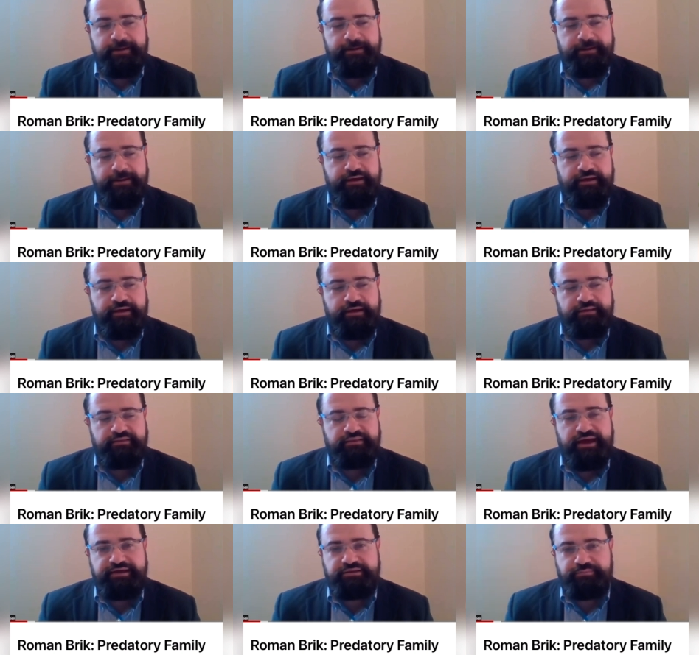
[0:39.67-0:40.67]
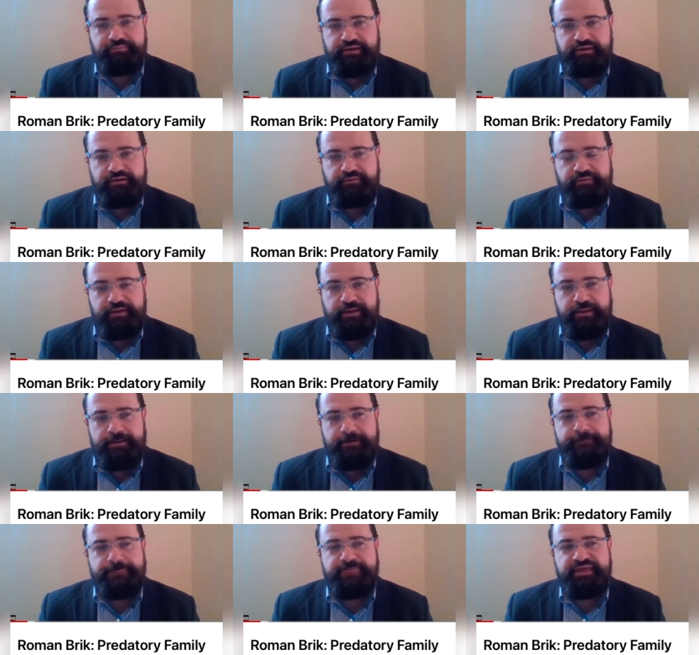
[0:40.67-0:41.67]
uh, nightmare, um,
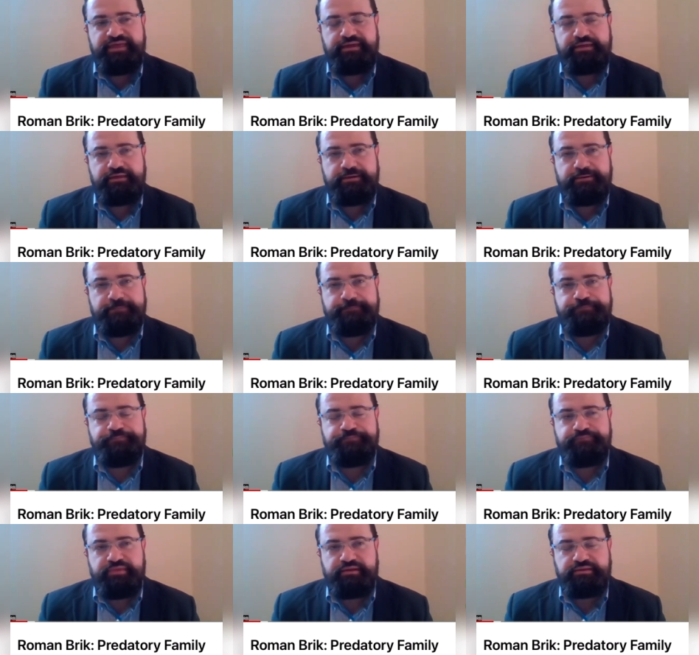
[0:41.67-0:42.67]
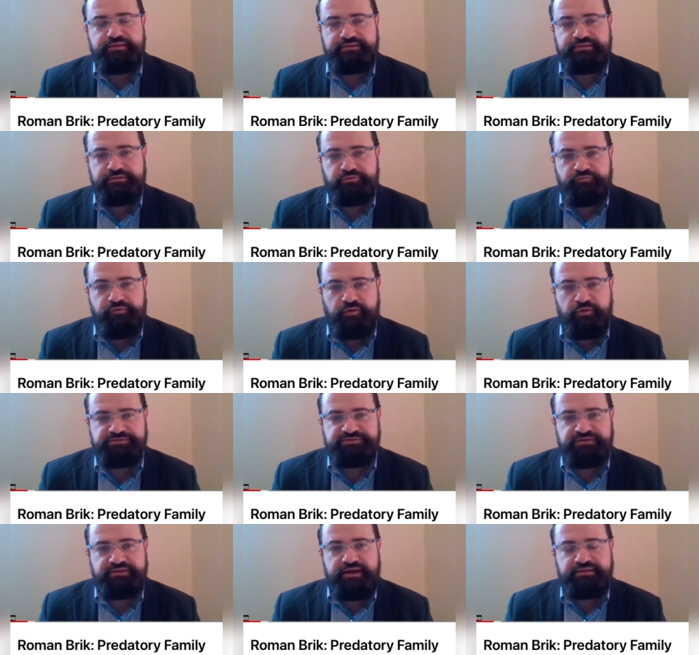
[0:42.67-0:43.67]
they um, they tend to focus on
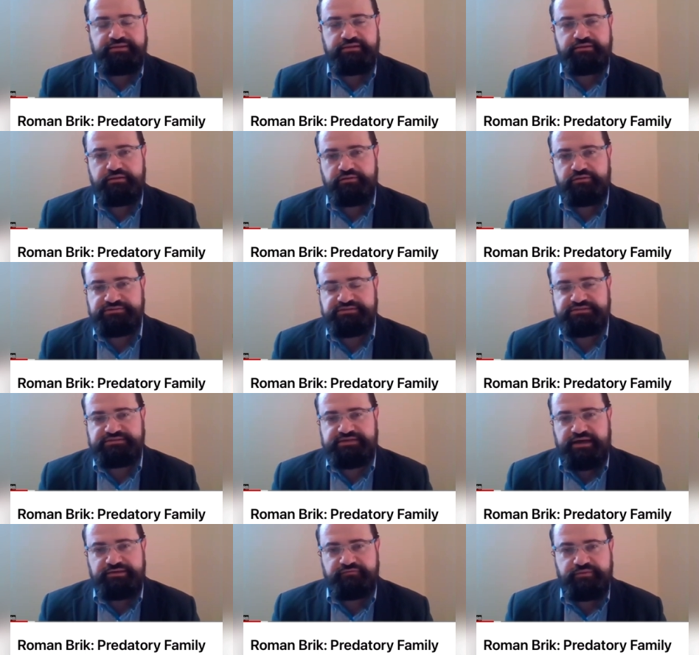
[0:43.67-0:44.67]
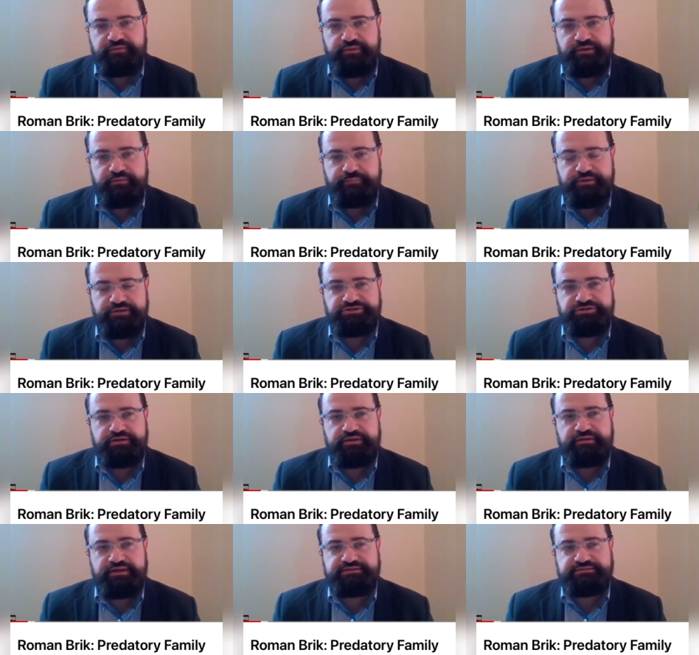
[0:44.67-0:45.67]
that and they lose the sight of the bigger picture. And
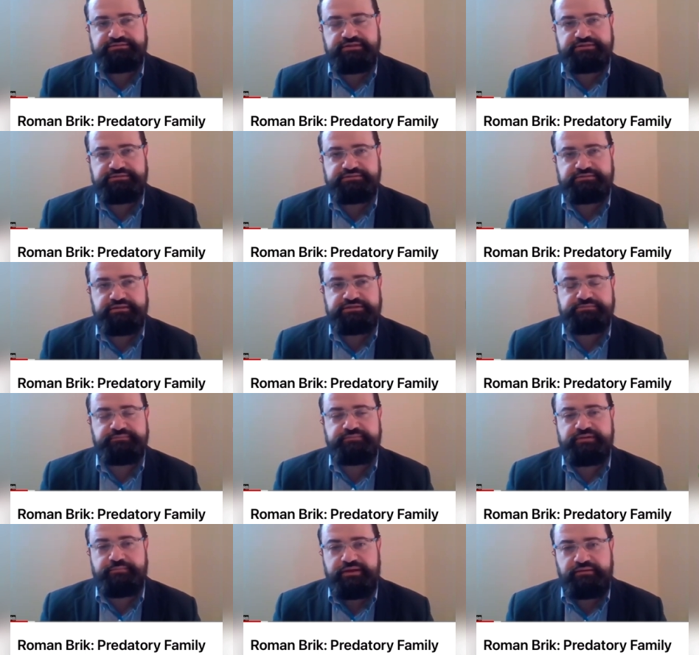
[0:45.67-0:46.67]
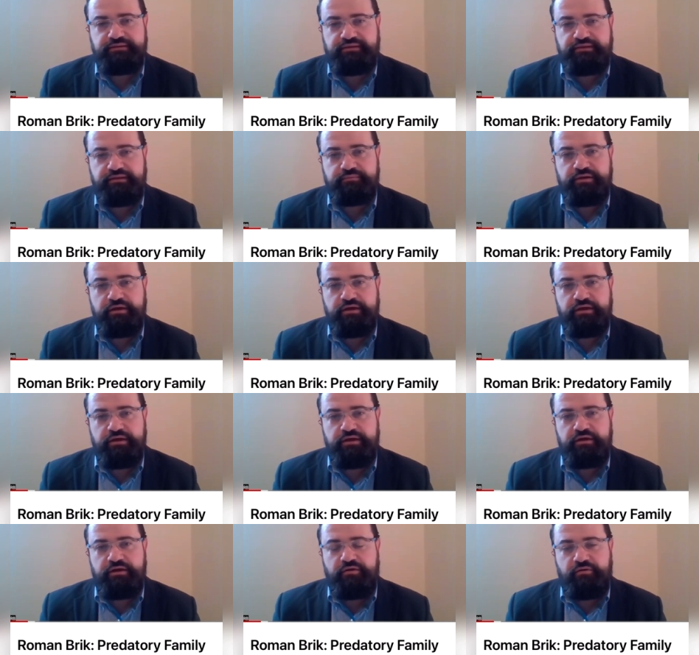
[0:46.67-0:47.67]
that's that's that's the main theme
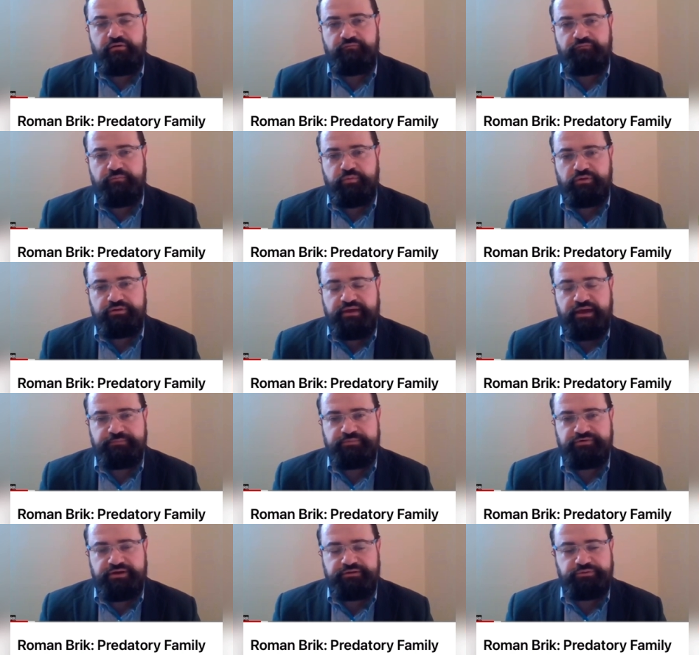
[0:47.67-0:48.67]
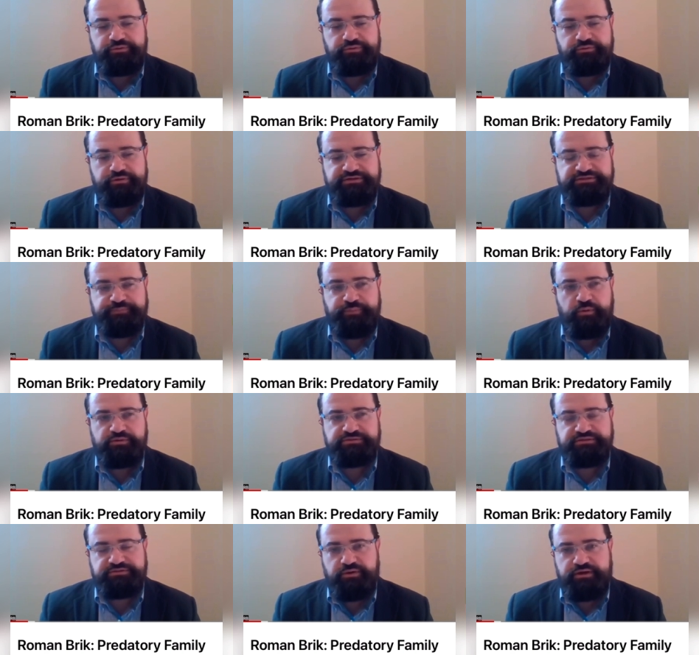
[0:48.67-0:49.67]
of what I'm trying to expose and
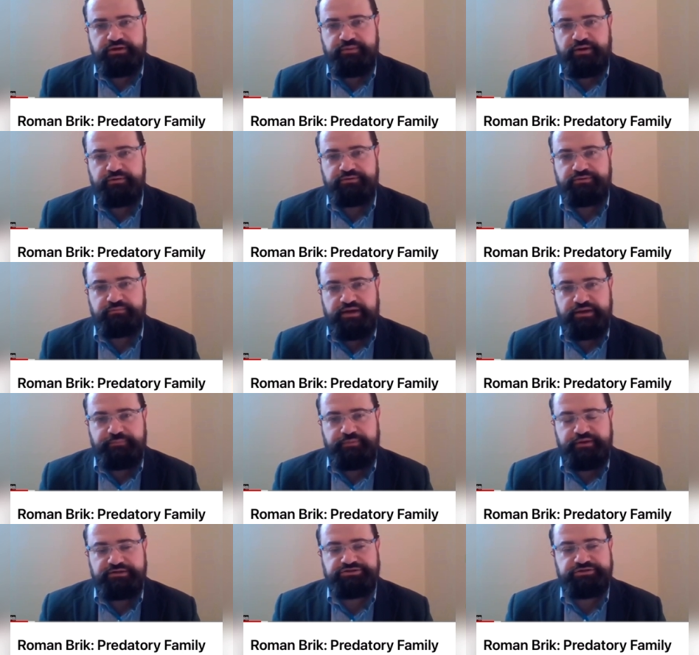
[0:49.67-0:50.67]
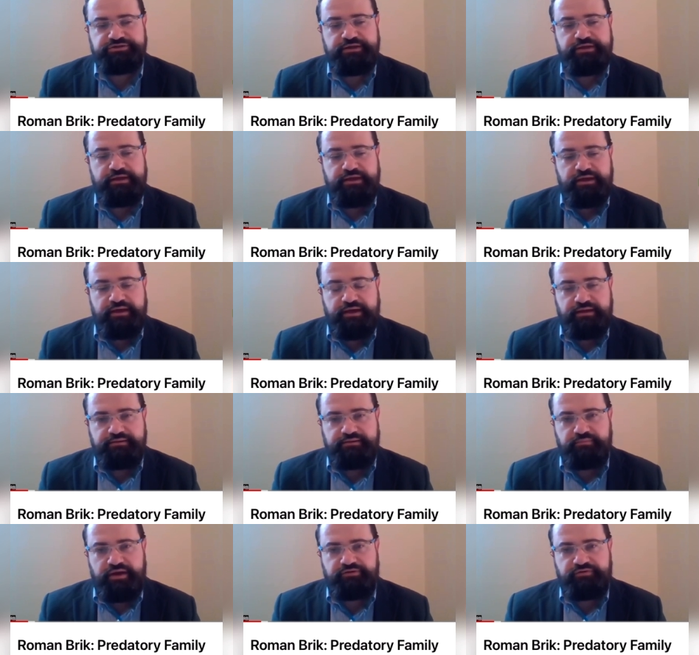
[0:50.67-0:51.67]
talk about on my page and in my
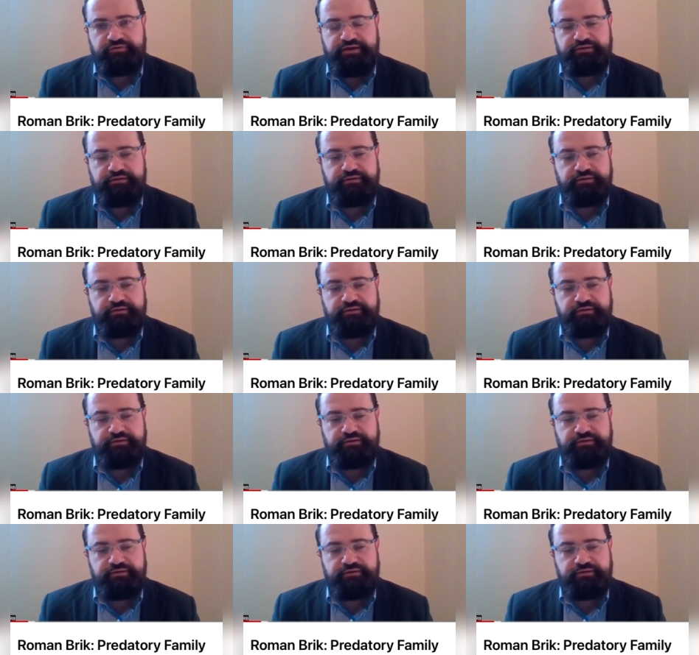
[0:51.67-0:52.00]
writing